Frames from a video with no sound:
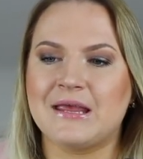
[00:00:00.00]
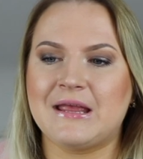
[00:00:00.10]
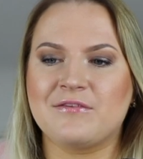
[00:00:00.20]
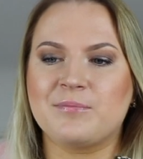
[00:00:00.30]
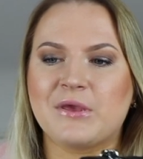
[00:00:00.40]

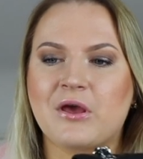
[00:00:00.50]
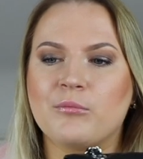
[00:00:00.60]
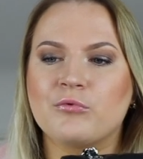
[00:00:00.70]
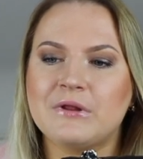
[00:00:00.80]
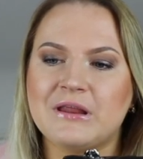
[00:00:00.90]
It's
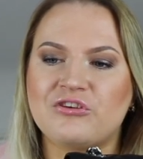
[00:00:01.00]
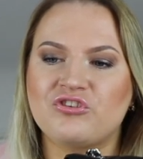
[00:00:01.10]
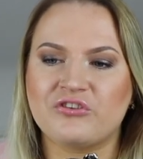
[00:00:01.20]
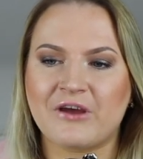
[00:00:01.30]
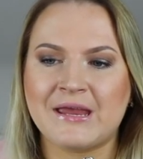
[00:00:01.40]
become really
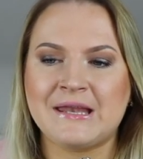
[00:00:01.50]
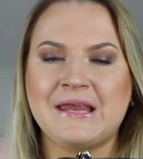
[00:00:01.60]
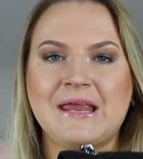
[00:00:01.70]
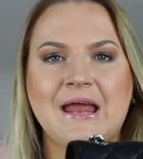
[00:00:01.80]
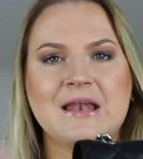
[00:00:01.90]

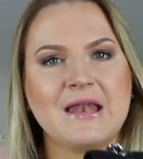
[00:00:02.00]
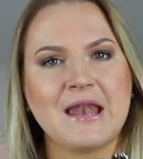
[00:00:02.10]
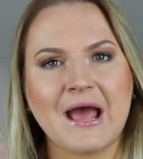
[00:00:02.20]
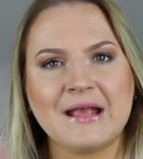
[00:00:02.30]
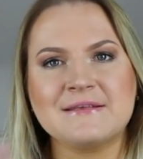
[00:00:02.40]
shiny and
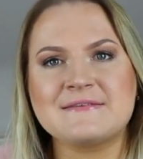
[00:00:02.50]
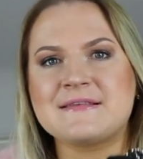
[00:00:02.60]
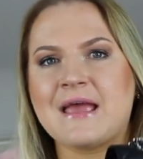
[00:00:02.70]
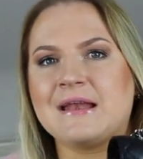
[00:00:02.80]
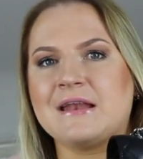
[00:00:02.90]

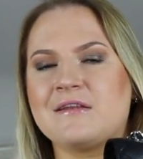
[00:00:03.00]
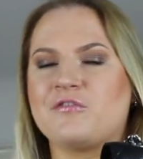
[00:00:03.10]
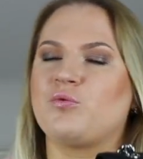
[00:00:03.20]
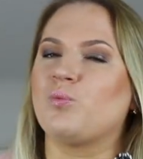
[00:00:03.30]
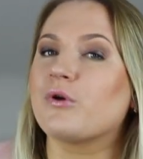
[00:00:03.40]
nice, and
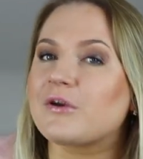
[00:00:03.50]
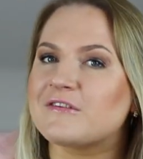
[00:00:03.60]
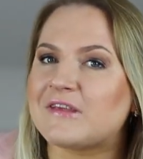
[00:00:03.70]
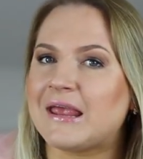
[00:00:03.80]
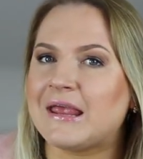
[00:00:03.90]
it's
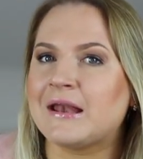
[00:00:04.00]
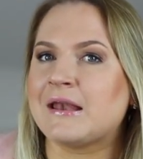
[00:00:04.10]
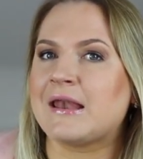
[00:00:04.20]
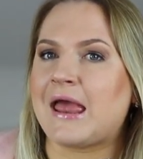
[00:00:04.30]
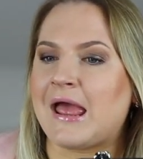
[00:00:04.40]
worked
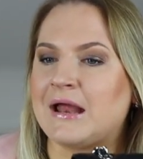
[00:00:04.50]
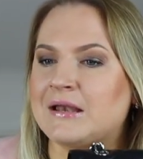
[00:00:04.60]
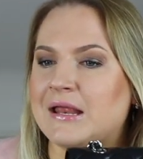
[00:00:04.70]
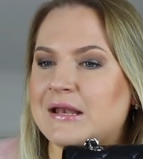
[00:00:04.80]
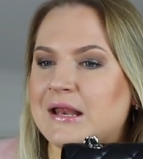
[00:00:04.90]
in,
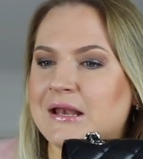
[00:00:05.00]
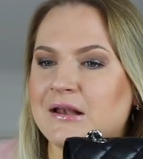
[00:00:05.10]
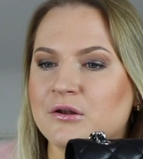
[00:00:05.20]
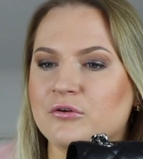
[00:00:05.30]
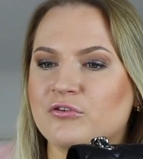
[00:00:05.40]
and
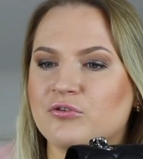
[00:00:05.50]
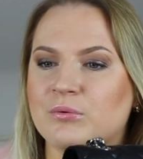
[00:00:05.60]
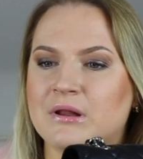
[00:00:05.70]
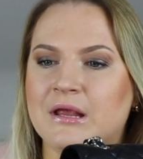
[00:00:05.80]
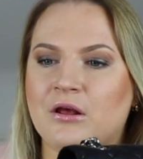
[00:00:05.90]
it looks
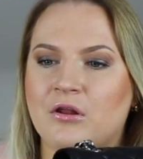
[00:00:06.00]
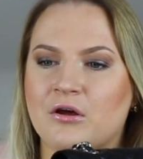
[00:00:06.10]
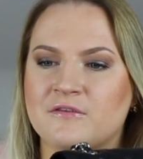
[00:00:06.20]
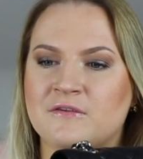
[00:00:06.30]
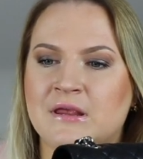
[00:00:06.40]
really
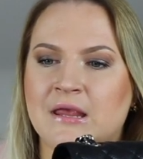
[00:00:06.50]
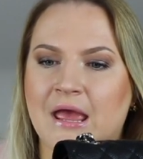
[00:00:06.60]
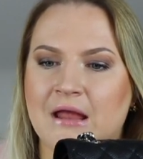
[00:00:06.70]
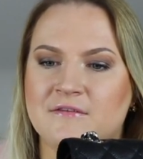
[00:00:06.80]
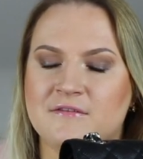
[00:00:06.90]
glossy
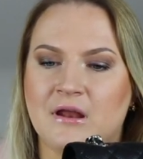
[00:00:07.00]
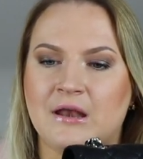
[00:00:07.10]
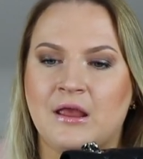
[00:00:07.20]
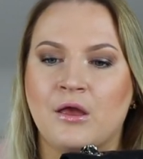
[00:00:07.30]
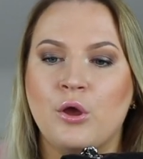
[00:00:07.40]
and
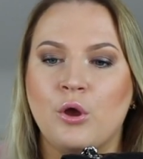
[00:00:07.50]
stunning.